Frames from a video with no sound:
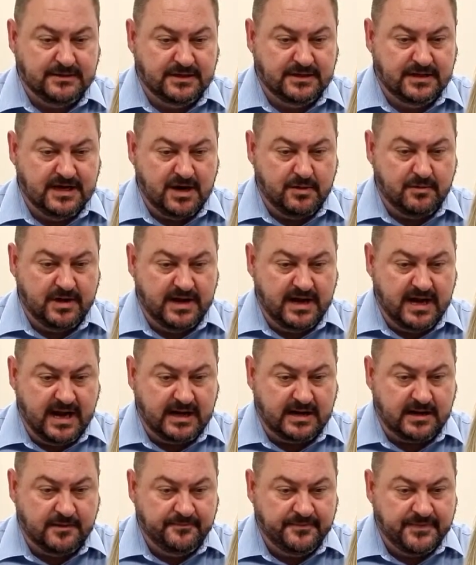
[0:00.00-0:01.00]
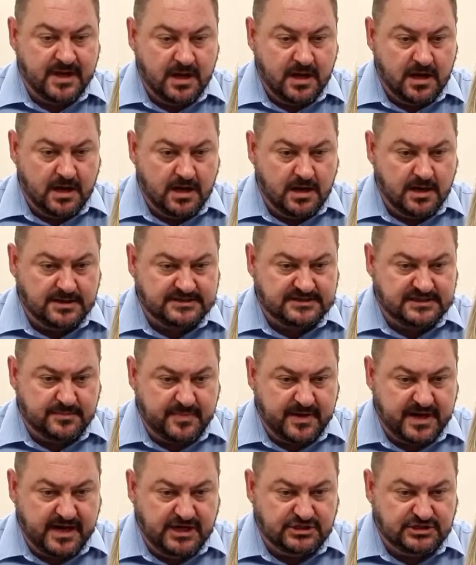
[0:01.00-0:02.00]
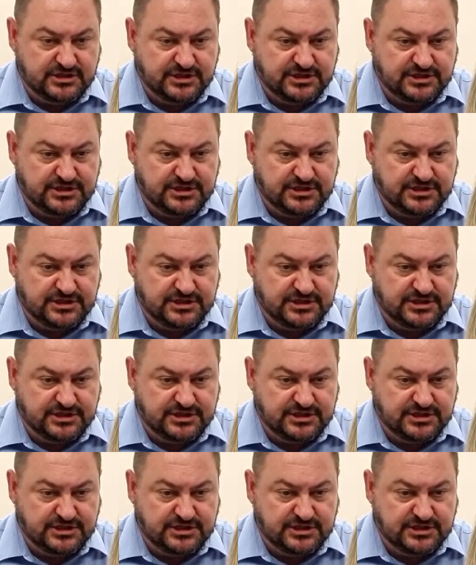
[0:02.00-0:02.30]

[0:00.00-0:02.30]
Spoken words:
the lower neck, ask the patient to